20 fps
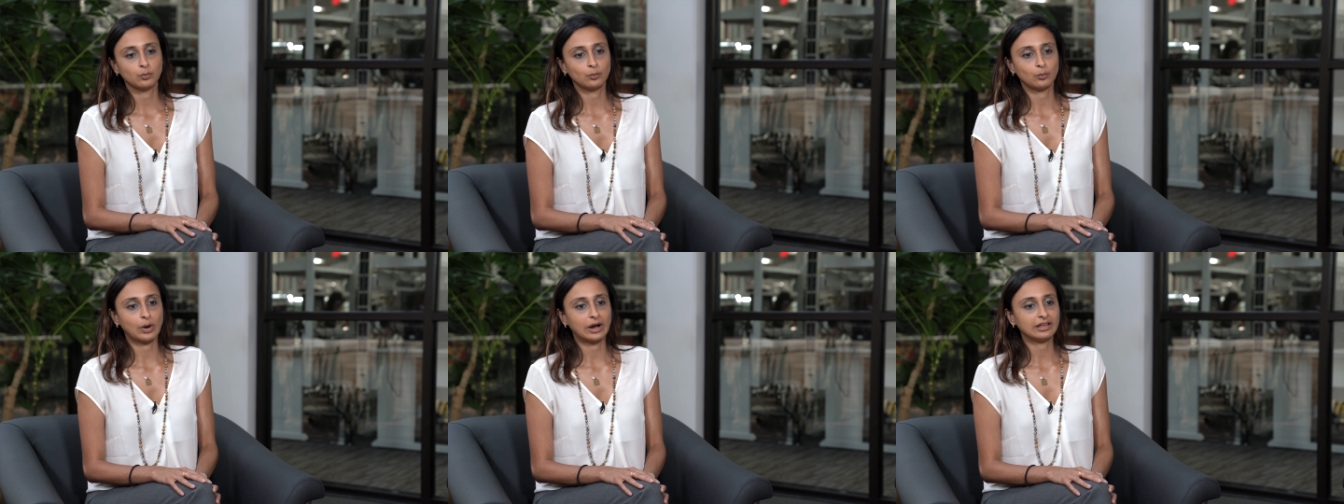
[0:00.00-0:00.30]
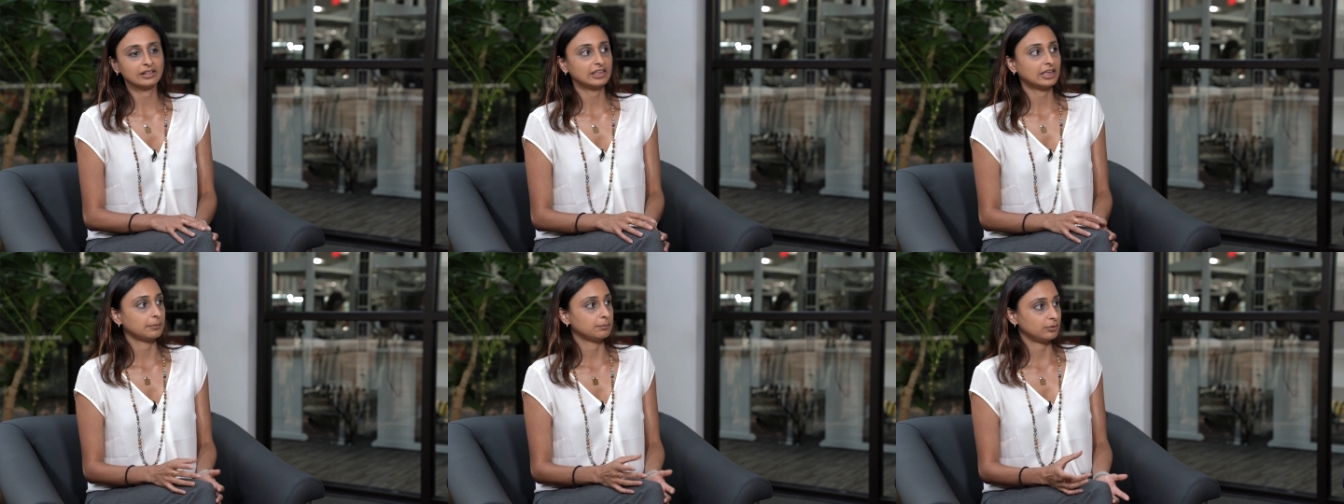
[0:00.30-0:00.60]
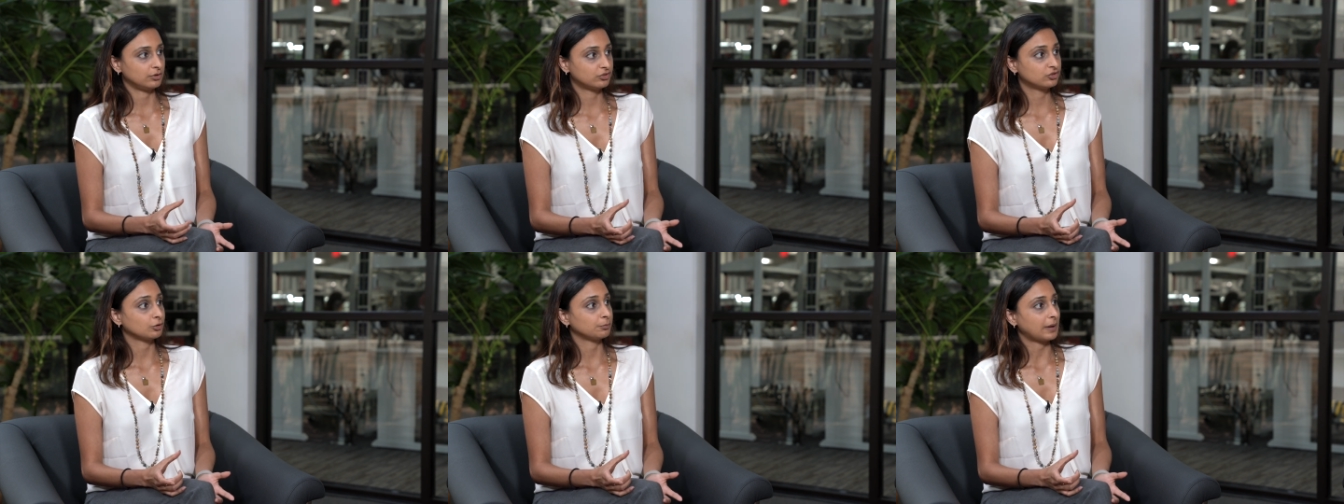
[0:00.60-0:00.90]
WiLink
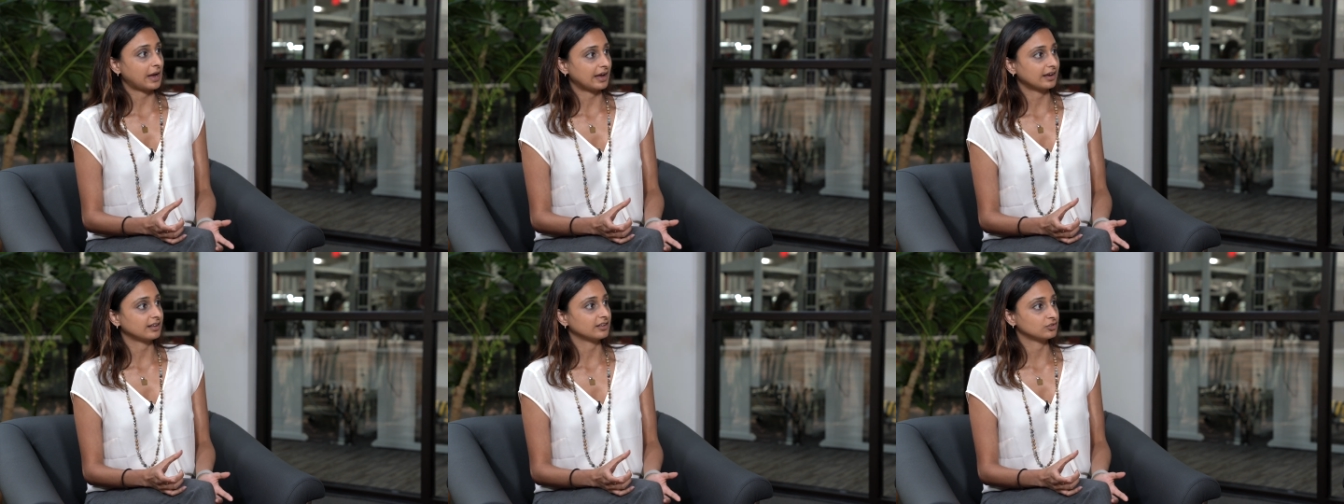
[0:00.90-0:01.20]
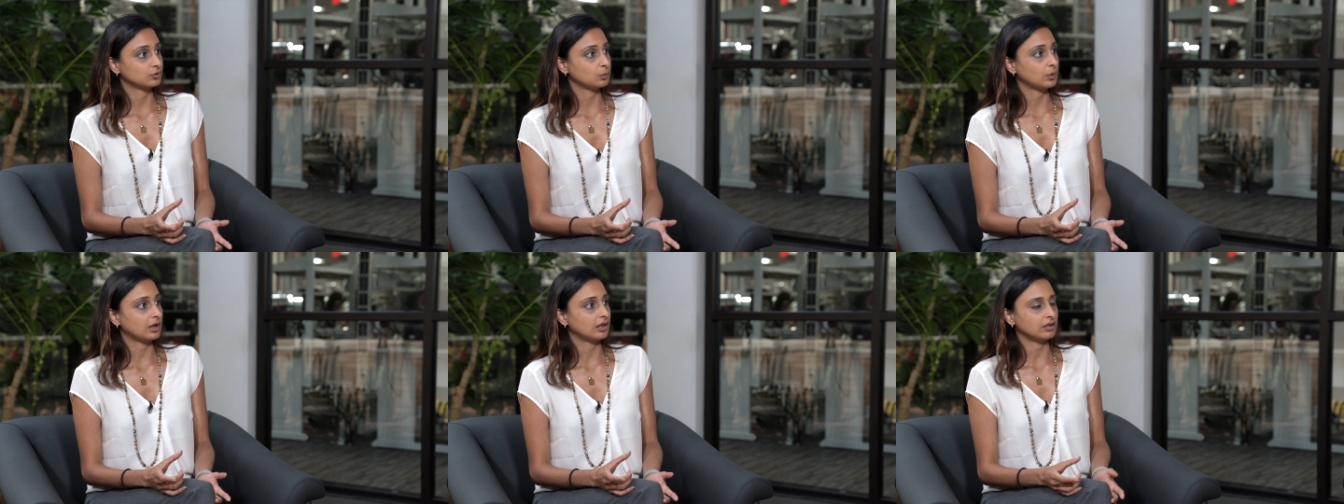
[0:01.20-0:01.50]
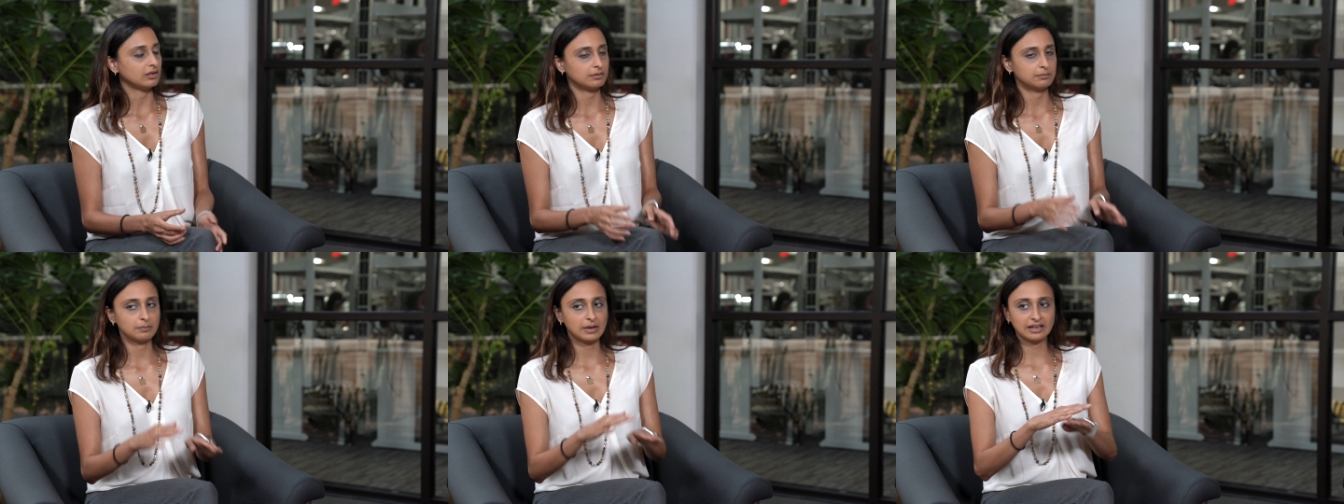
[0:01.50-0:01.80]
booster pack as
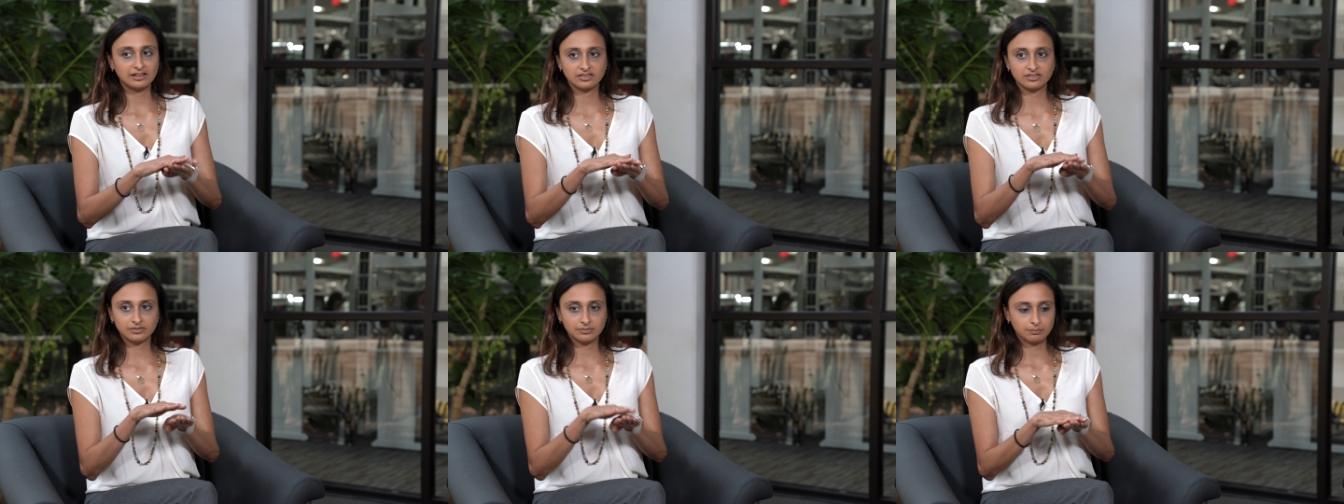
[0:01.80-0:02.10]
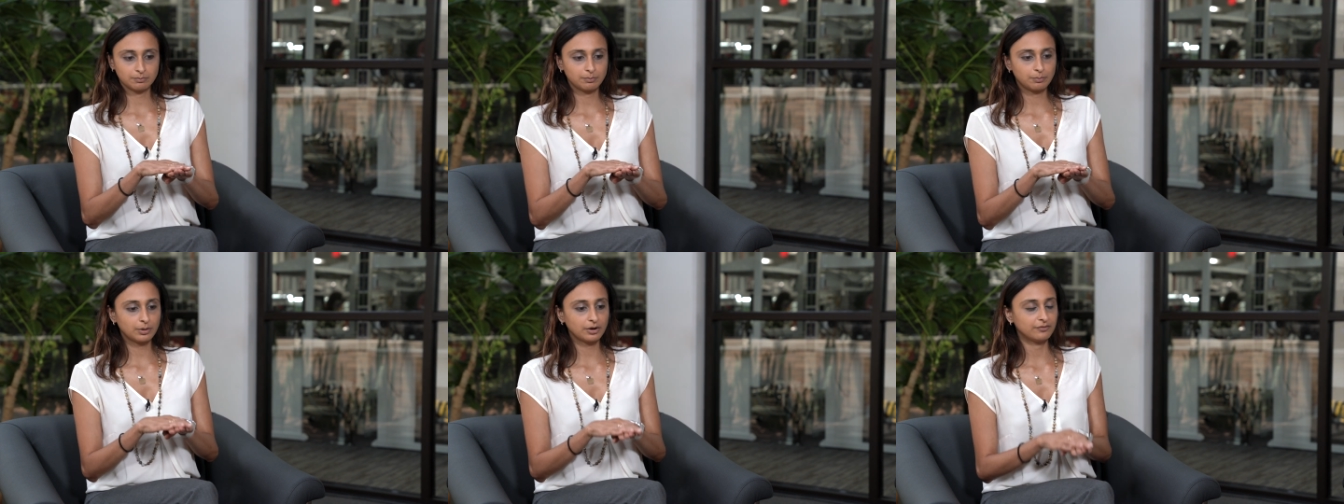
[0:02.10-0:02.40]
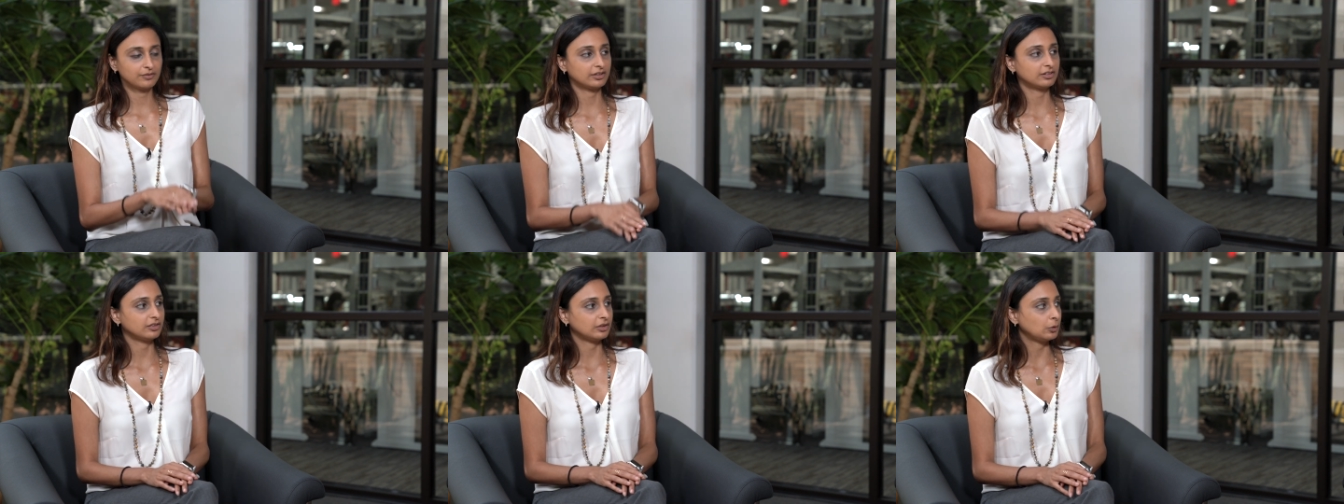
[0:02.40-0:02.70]
well, and mates
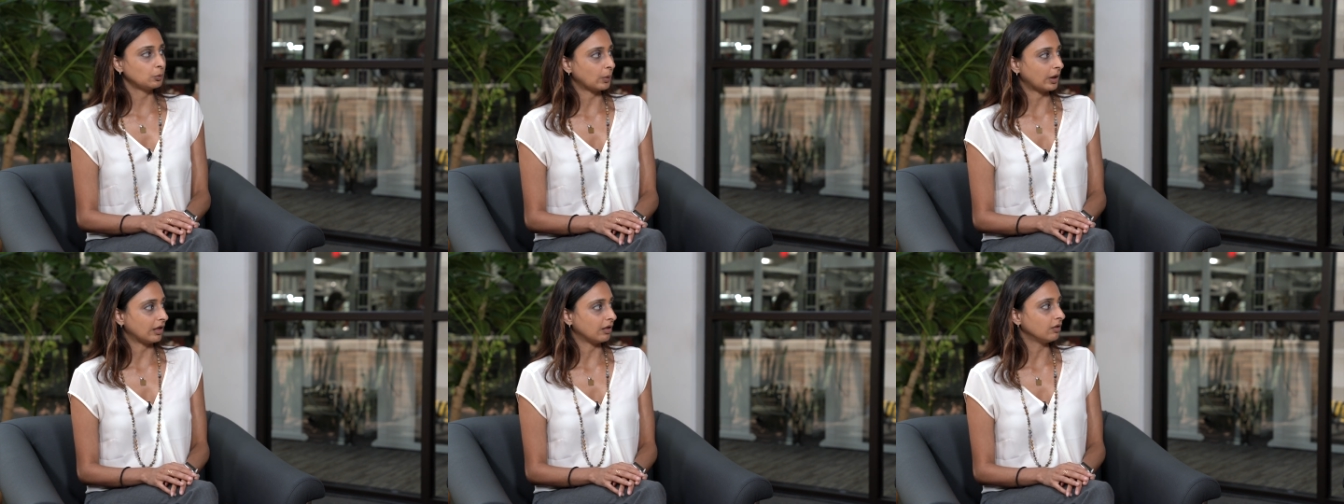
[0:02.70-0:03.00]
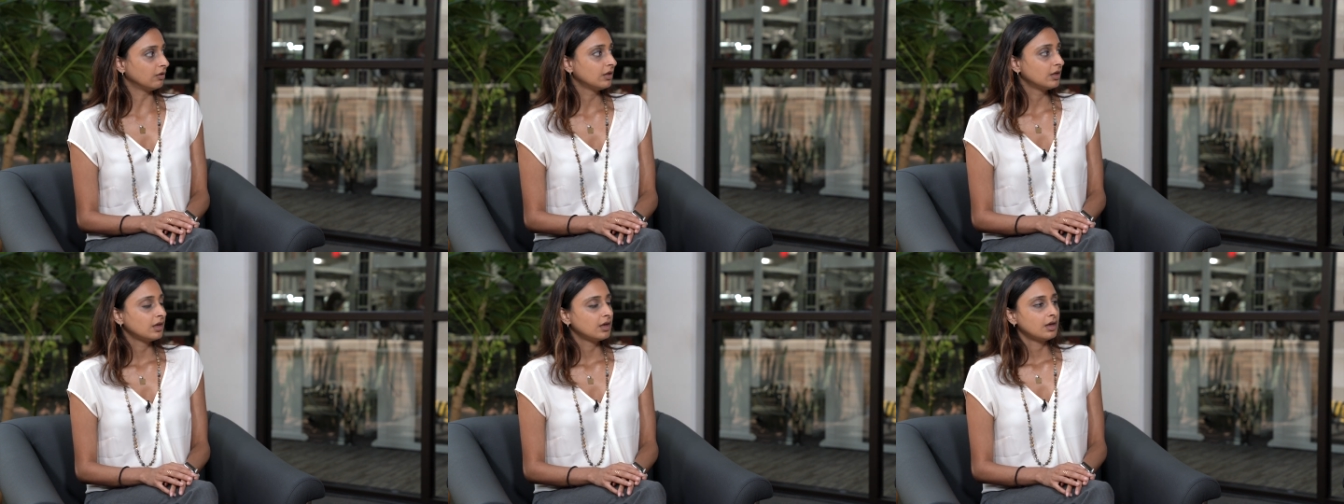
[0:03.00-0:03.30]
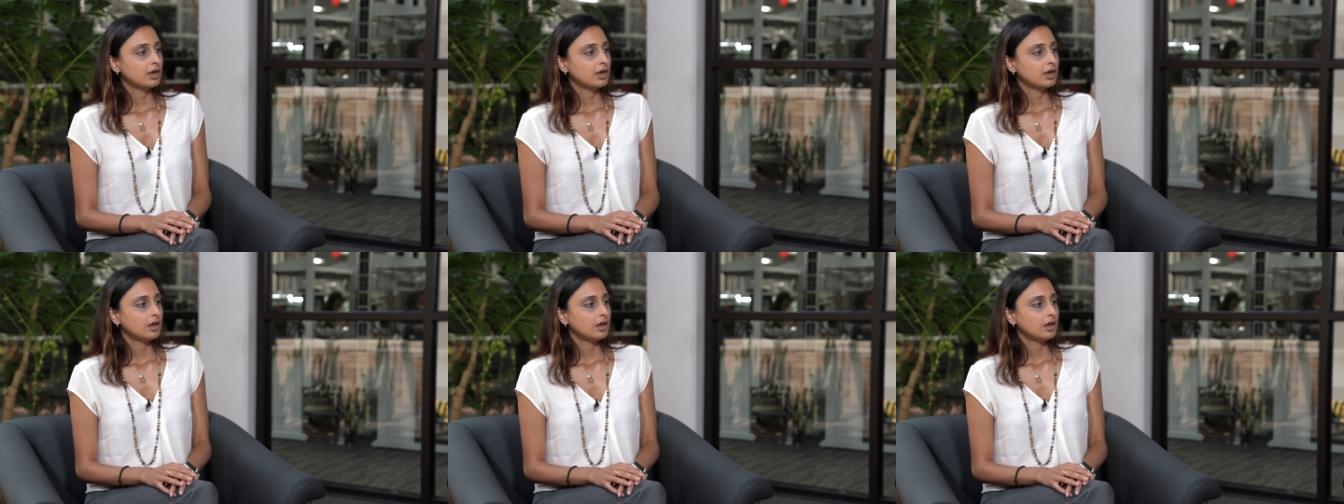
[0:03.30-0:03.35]
perfectly well.